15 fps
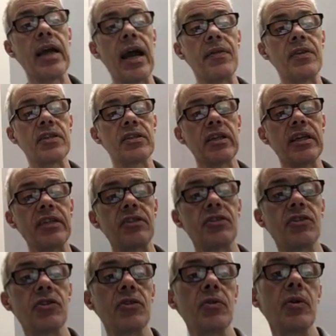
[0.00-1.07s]
And this leads
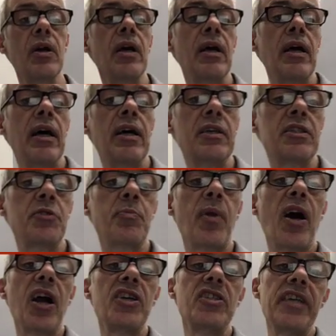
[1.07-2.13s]
to a
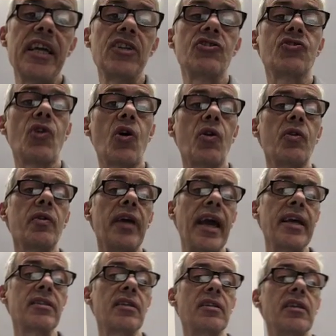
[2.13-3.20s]
spliced intron
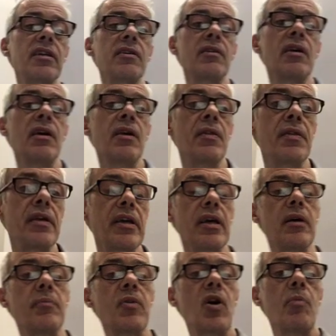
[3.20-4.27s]
exiting the
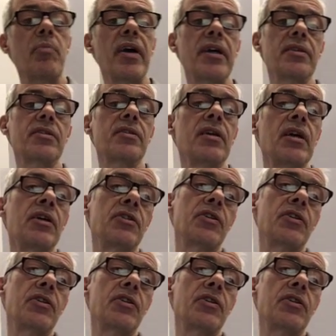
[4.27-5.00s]
um, complex.